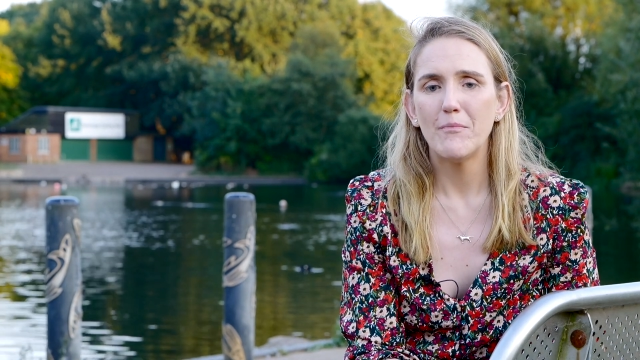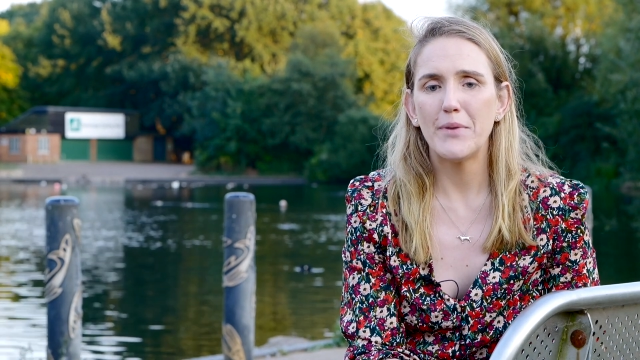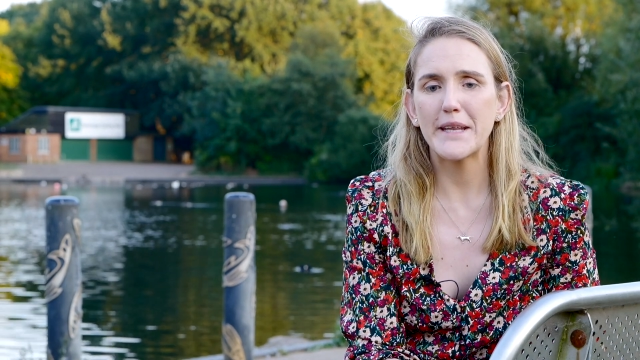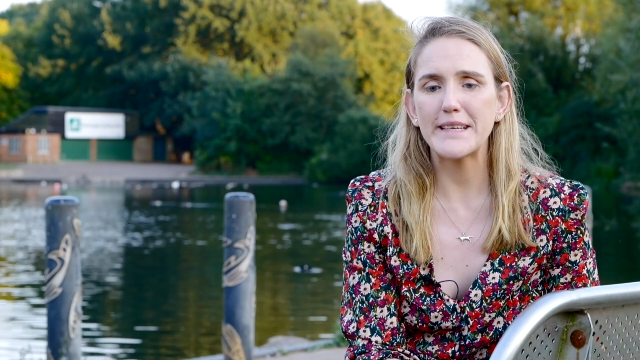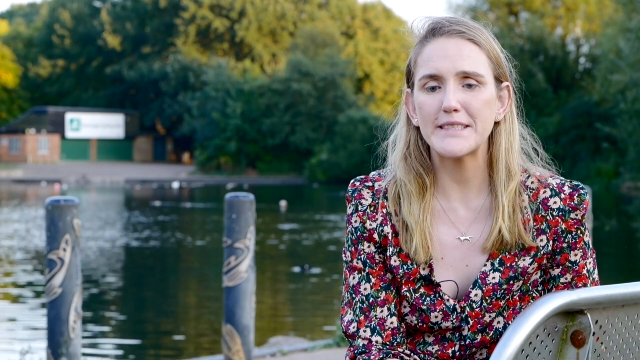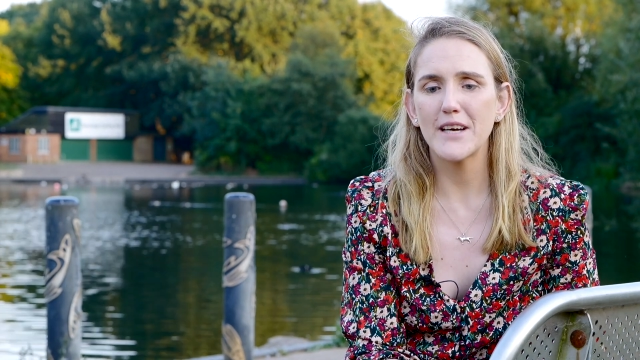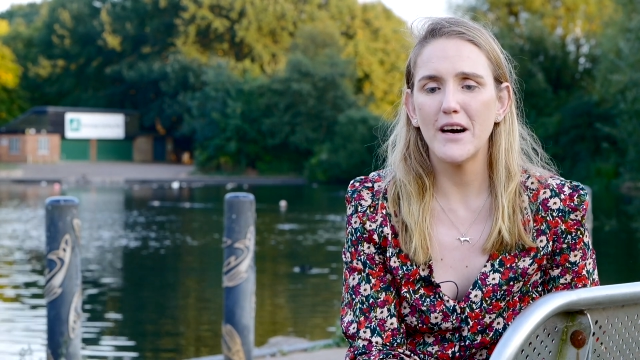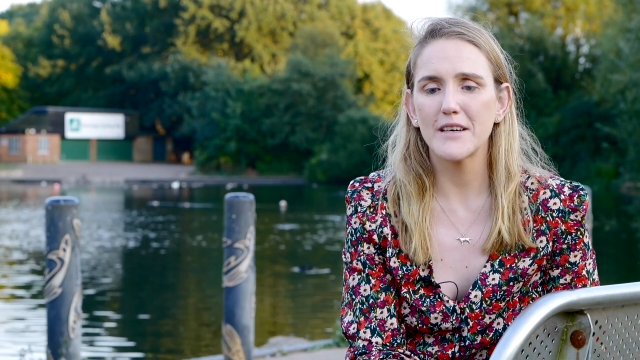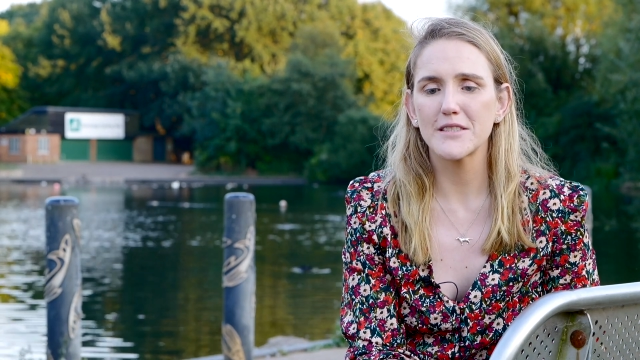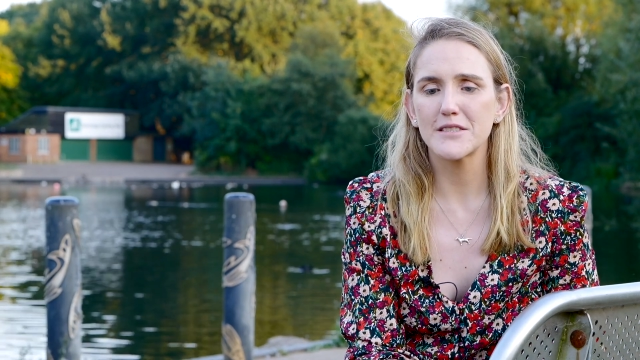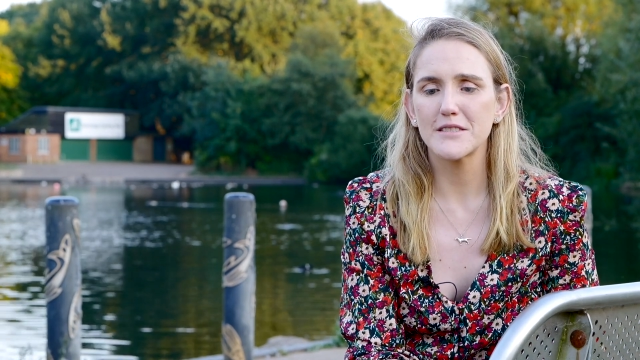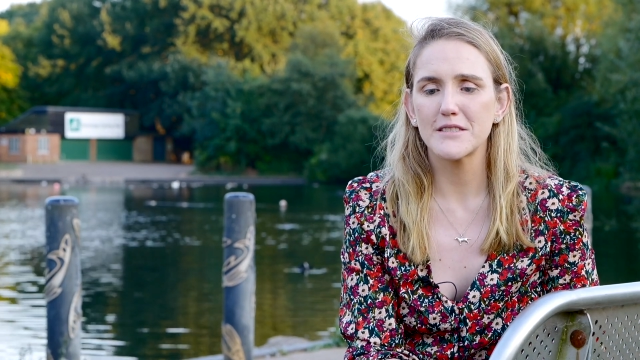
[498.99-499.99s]
But it
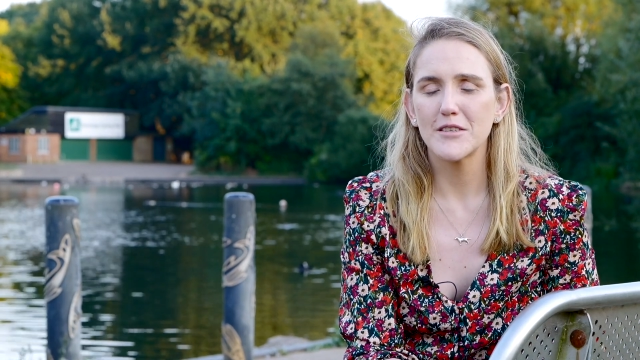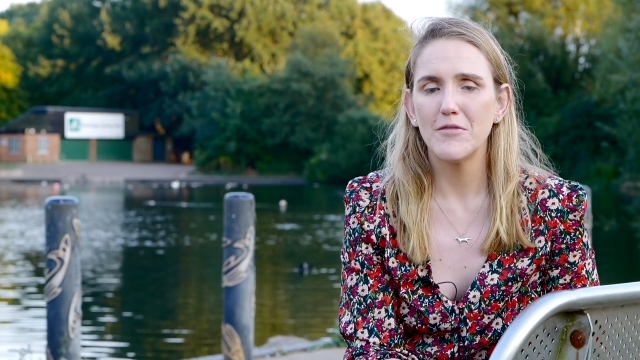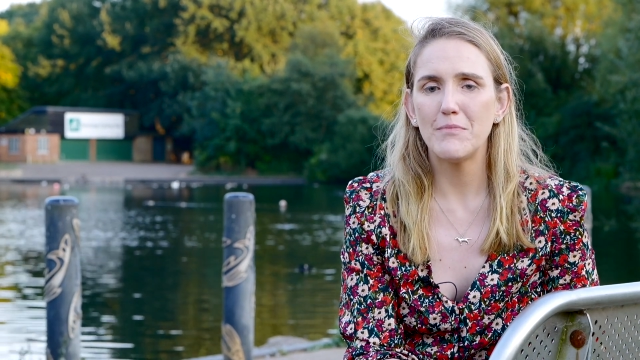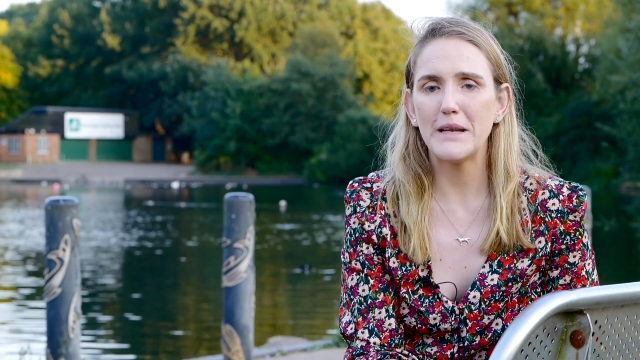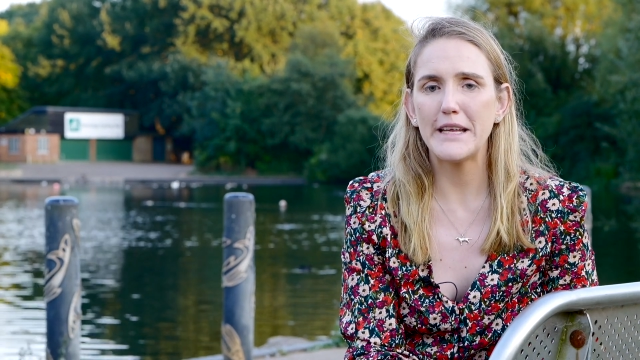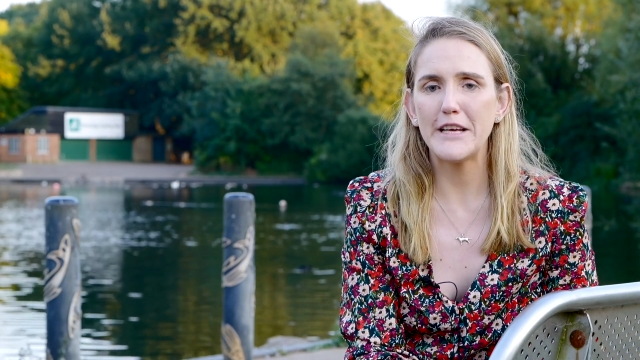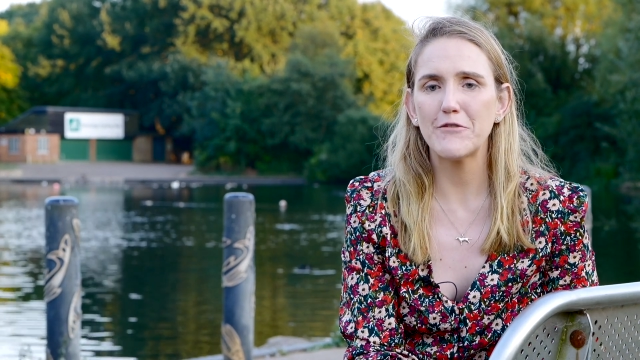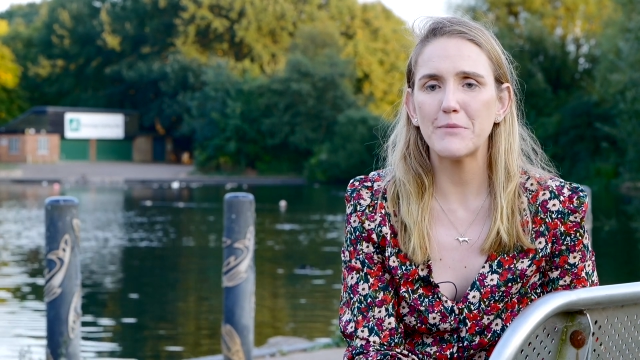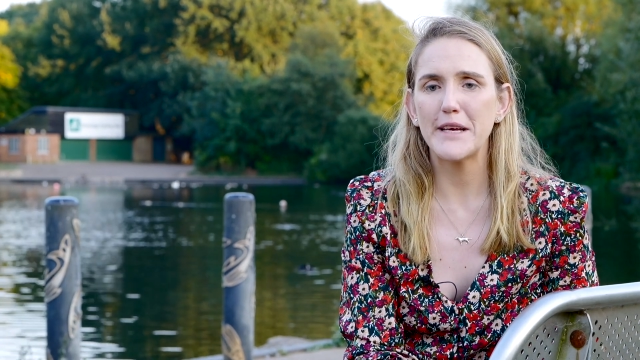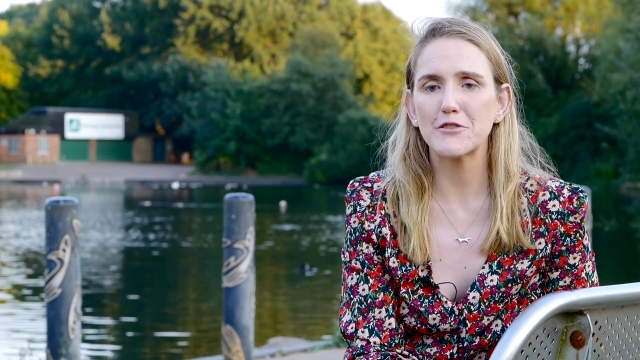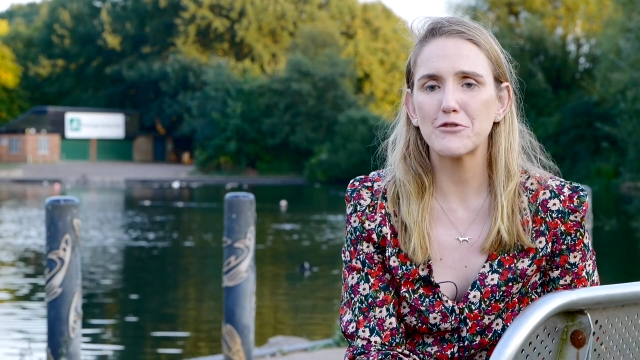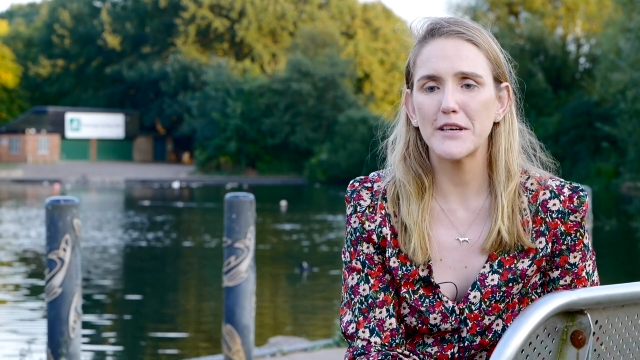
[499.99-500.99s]
does. Believe
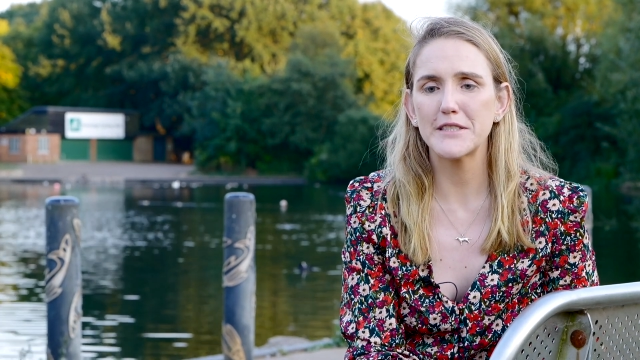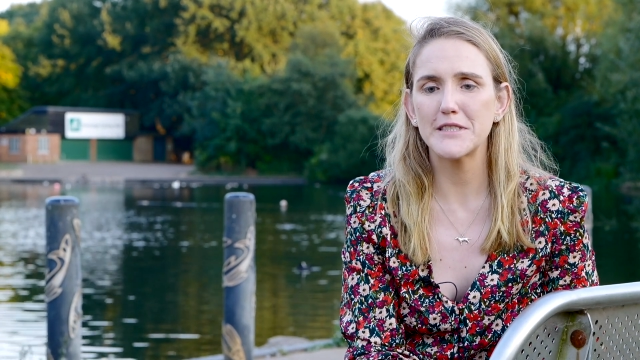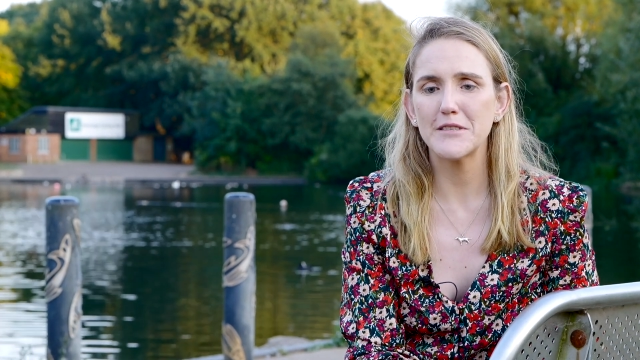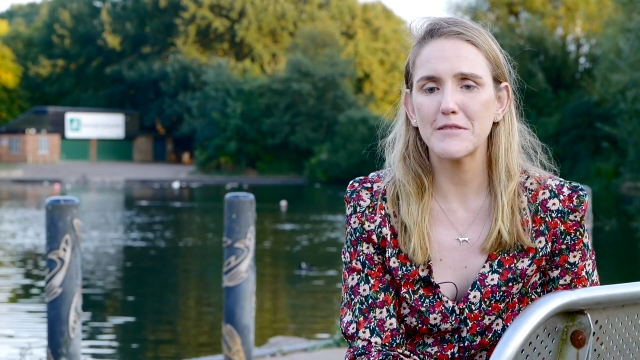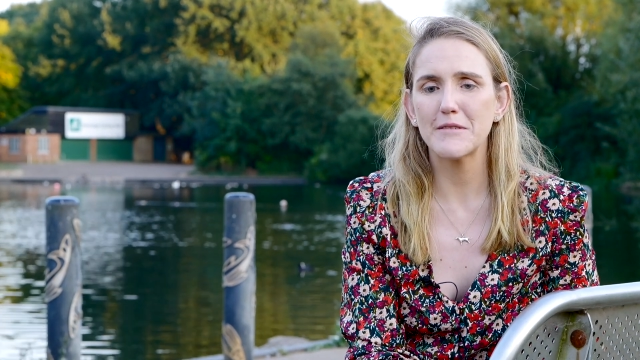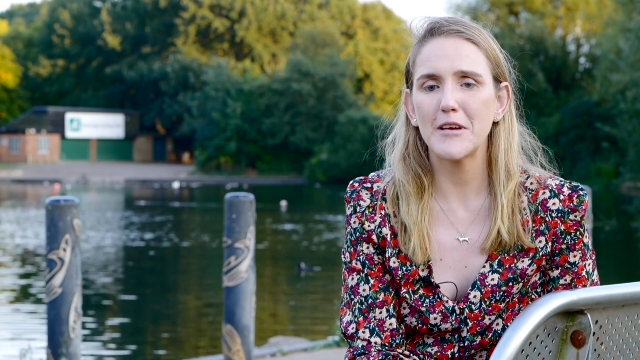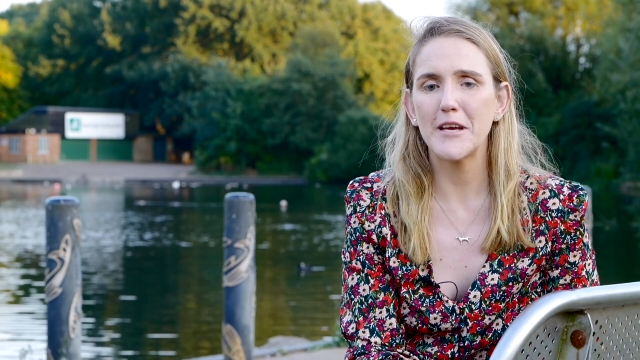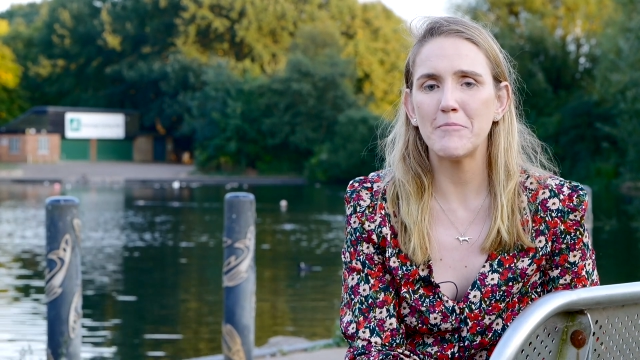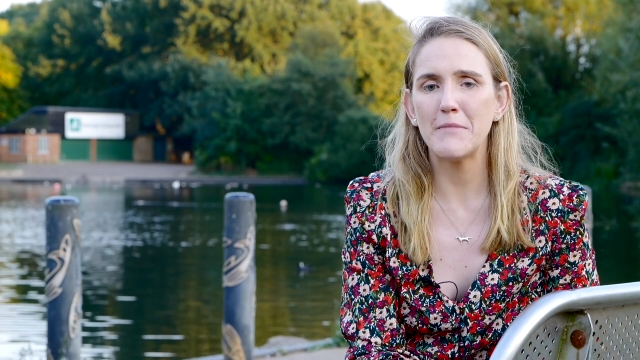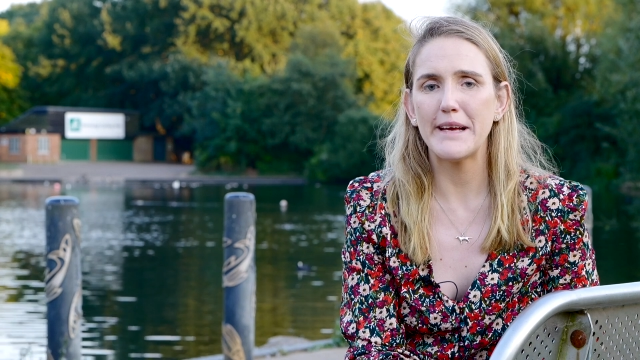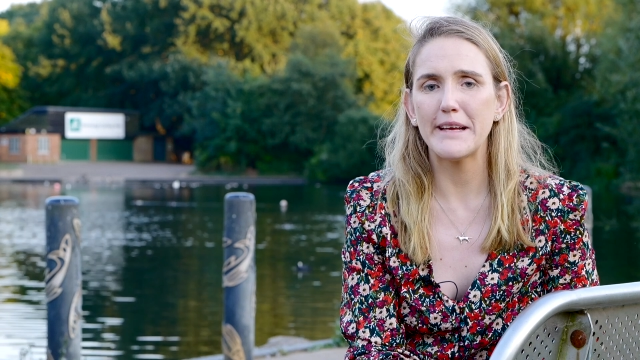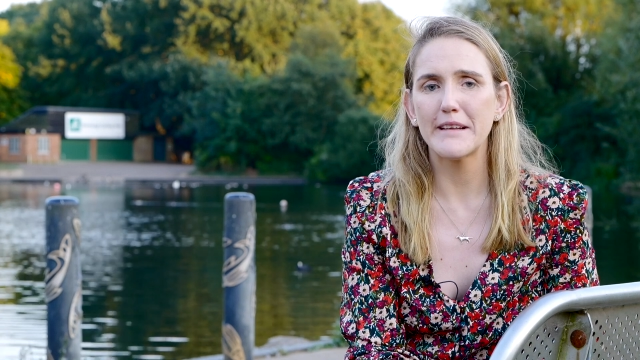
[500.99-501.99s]
me and trust it in
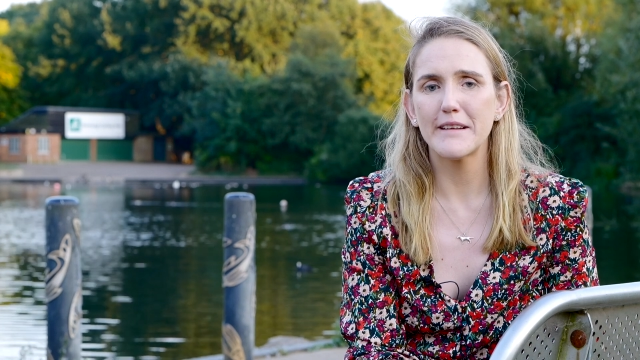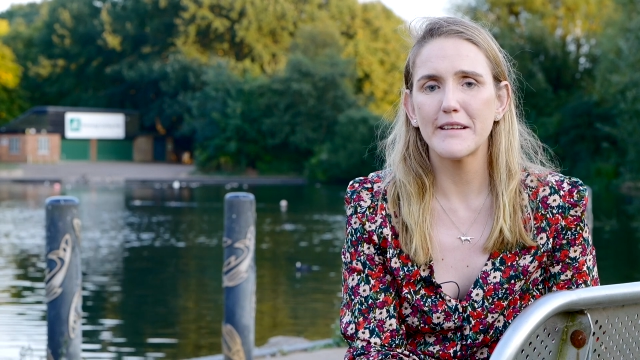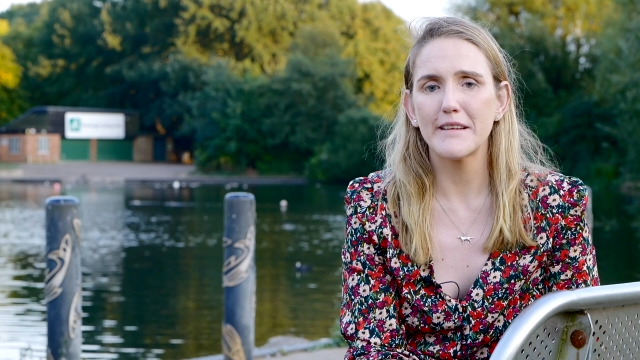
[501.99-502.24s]
me